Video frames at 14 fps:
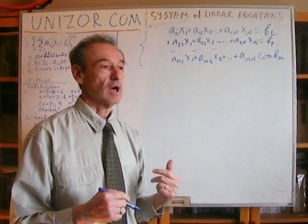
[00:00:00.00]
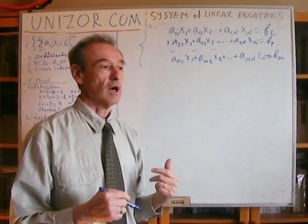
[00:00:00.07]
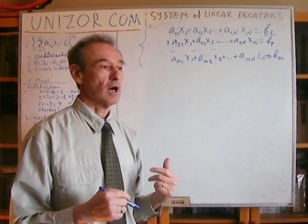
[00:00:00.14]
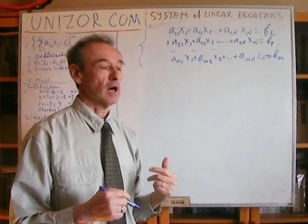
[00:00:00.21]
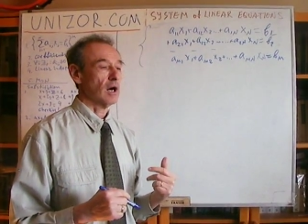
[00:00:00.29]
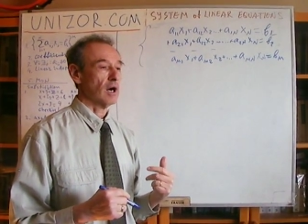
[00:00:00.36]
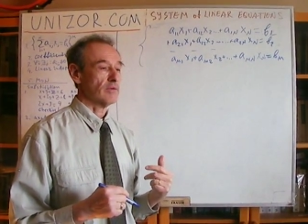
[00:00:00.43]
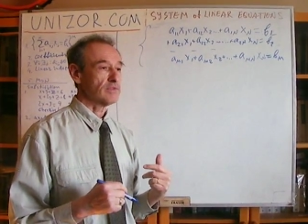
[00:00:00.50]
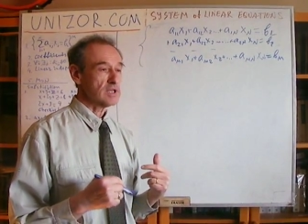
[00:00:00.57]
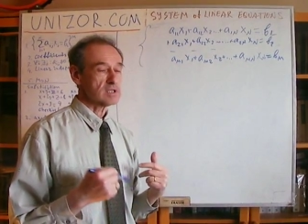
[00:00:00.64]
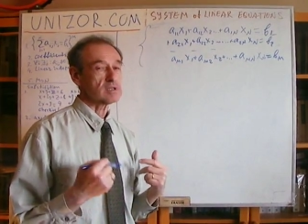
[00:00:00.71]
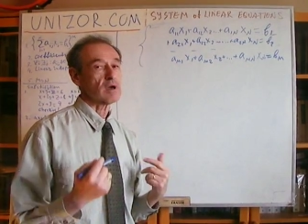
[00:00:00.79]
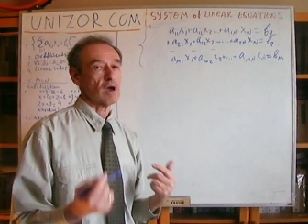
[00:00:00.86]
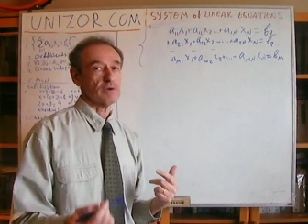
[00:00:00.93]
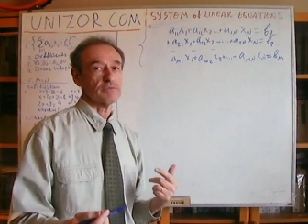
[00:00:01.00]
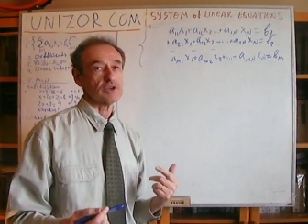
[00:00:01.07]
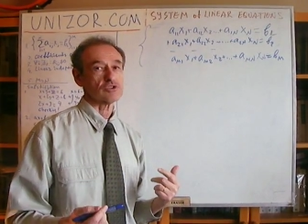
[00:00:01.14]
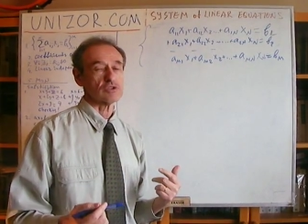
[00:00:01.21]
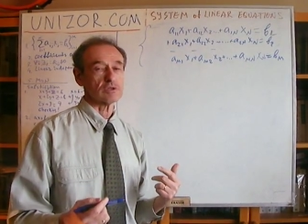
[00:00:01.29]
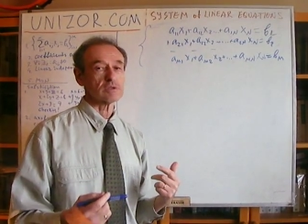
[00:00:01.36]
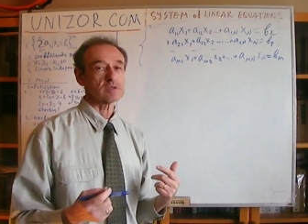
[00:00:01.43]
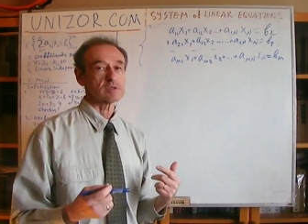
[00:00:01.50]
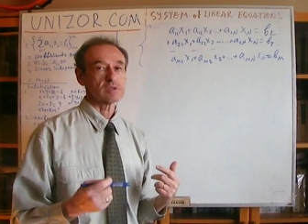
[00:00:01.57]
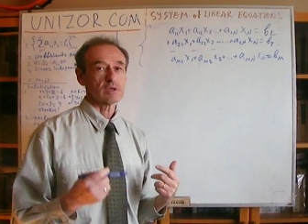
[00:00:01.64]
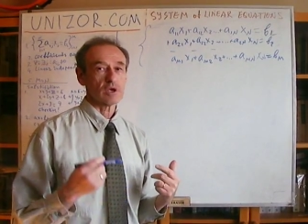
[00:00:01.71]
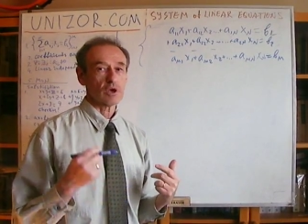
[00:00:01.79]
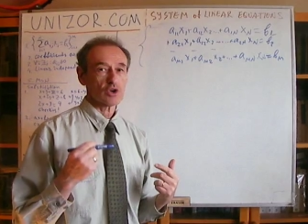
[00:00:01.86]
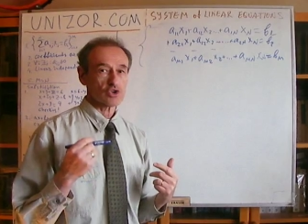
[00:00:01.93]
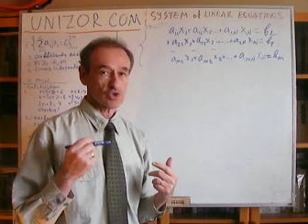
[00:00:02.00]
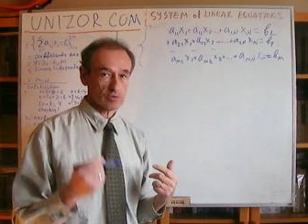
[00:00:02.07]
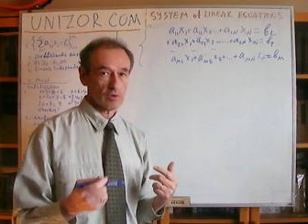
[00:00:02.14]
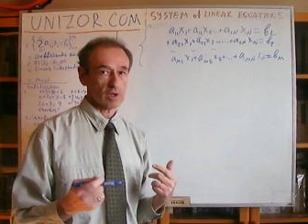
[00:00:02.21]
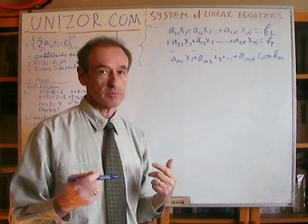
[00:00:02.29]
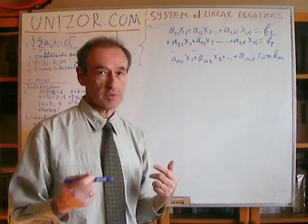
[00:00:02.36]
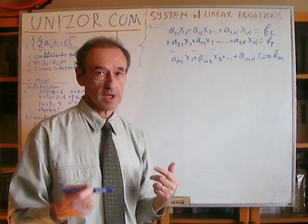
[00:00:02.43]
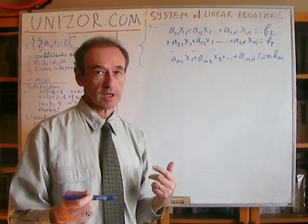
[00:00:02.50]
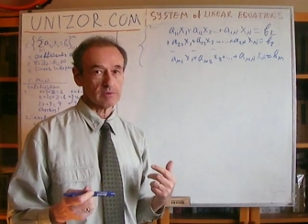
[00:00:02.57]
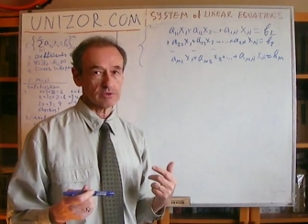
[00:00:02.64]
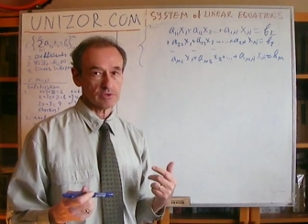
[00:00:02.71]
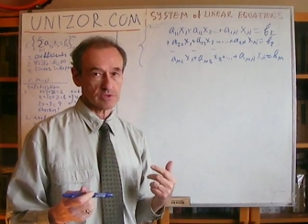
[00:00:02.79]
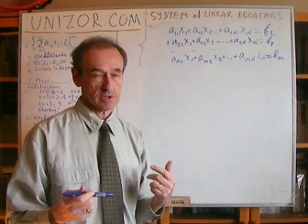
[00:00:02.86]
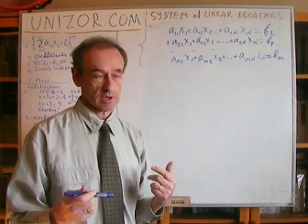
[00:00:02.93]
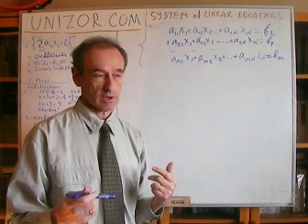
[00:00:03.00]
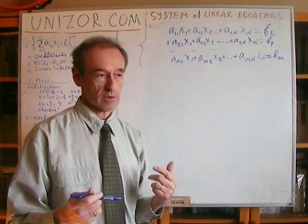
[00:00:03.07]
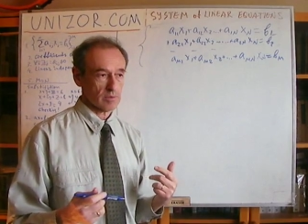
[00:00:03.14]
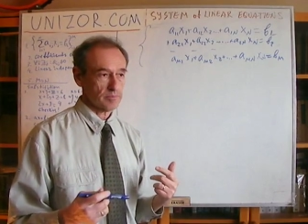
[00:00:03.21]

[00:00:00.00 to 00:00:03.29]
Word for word: uh, of these coefficients should not be equal to zero.